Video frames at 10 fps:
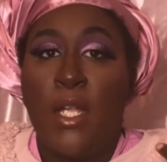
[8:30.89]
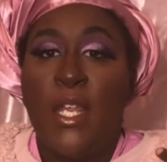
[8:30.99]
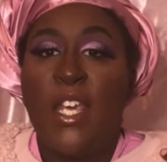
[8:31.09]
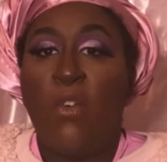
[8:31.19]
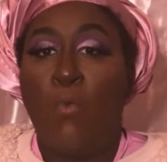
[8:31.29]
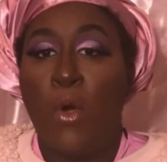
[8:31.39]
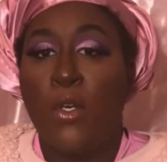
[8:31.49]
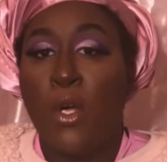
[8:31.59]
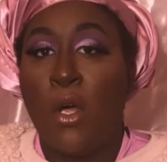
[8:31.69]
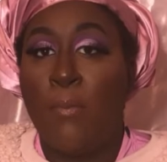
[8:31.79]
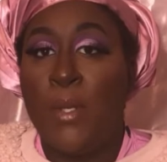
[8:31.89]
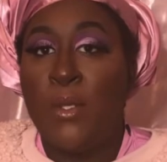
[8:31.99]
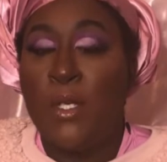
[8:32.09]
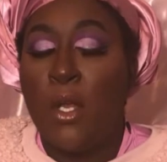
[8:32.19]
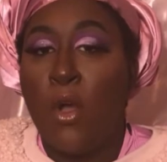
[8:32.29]
They can work on
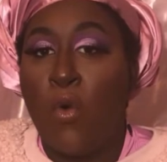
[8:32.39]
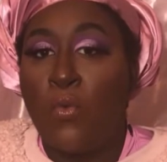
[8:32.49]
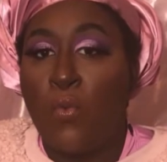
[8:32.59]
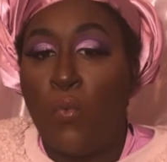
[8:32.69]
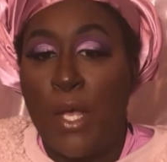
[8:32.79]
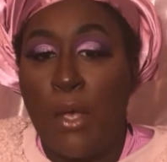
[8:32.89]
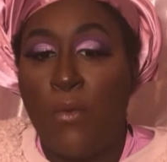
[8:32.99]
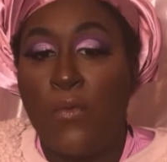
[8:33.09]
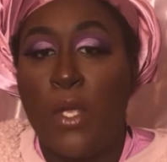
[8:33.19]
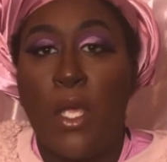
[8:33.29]
building their own wealth.